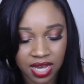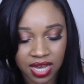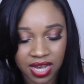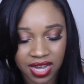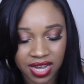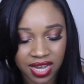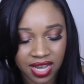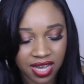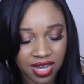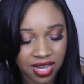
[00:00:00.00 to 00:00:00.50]

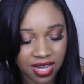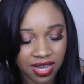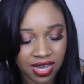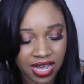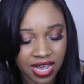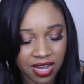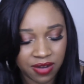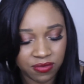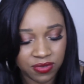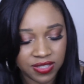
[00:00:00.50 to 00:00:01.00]

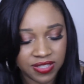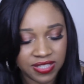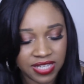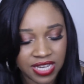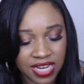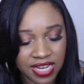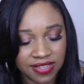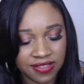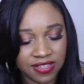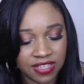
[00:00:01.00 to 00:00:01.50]
I would
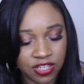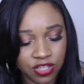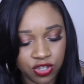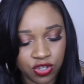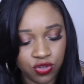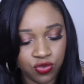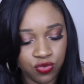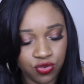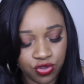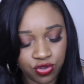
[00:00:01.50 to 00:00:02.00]
say it's a
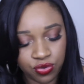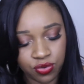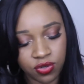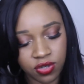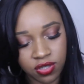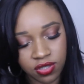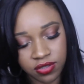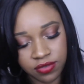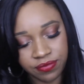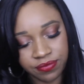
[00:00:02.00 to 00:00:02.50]

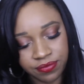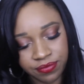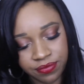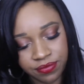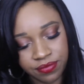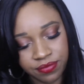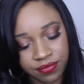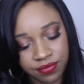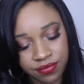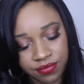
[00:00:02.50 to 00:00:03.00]
neutral,
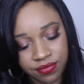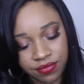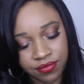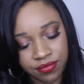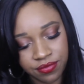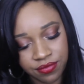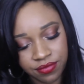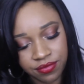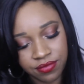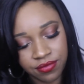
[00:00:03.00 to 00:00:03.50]

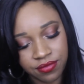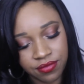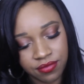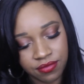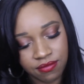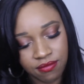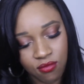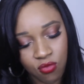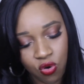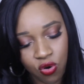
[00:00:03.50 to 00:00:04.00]

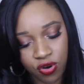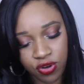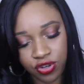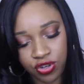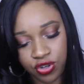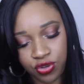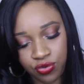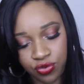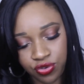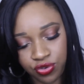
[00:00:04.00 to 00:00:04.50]
more
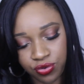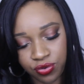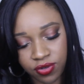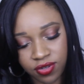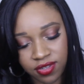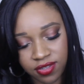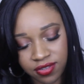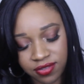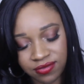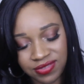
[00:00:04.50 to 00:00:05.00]

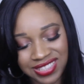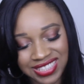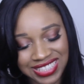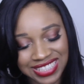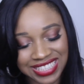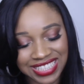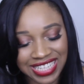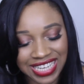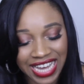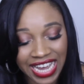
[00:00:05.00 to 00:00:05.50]
neutral,
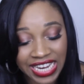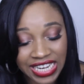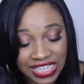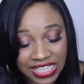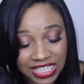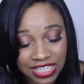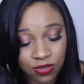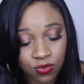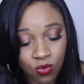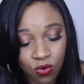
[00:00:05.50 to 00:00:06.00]

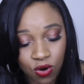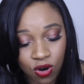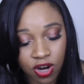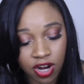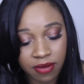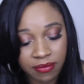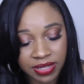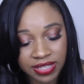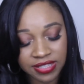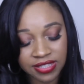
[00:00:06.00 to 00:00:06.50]
slightly
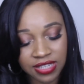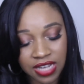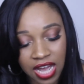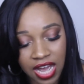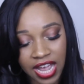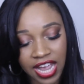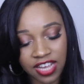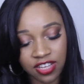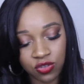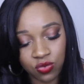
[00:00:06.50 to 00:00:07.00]
warm. It's
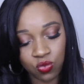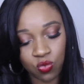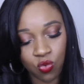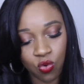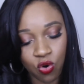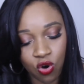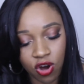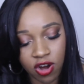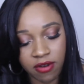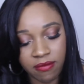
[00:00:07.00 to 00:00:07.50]
not as
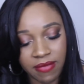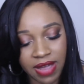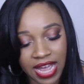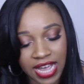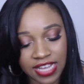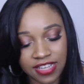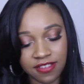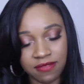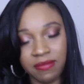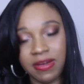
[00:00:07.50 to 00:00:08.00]
warm
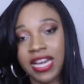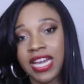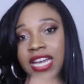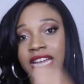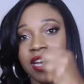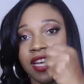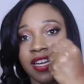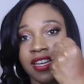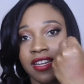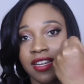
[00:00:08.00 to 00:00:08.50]
as
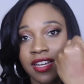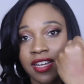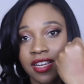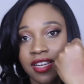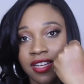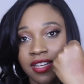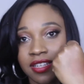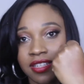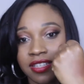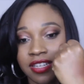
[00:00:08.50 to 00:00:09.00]
my
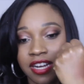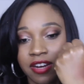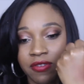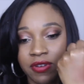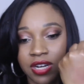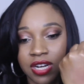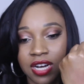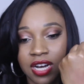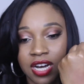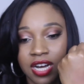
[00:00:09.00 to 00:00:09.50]

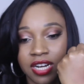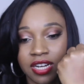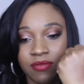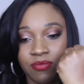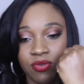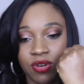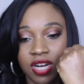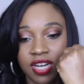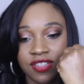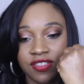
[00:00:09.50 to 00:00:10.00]
terracotta
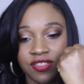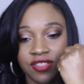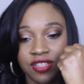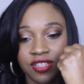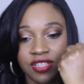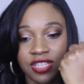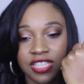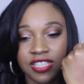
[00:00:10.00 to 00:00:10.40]
bronzer.